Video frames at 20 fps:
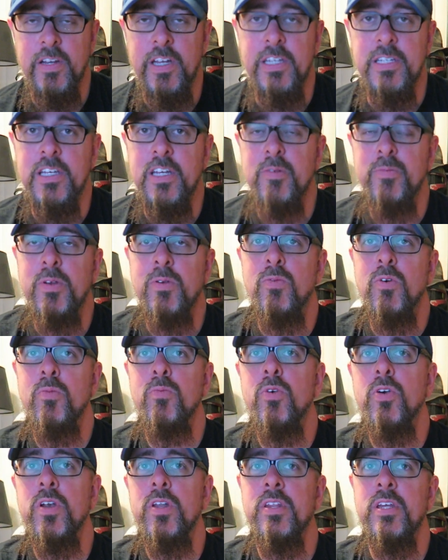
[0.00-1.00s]
It's going to be one
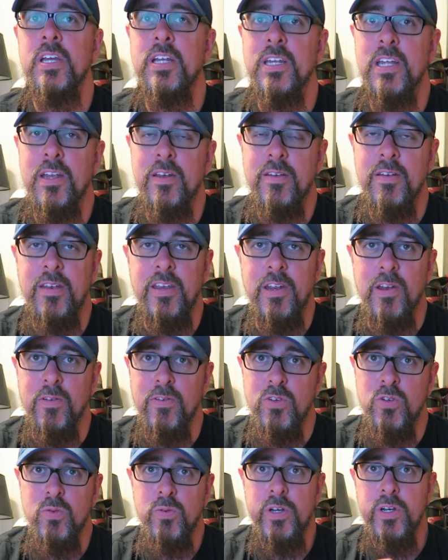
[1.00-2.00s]
more thing that,
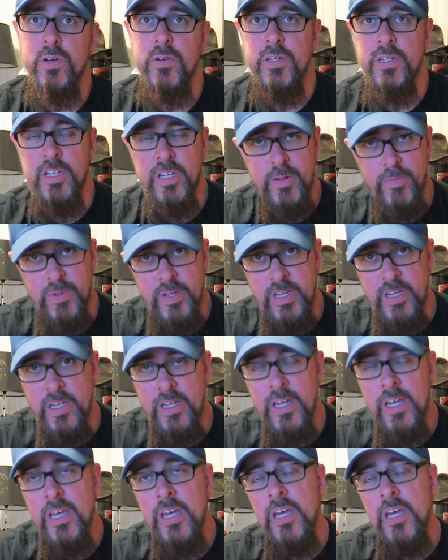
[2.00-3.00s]
Twitter is going to be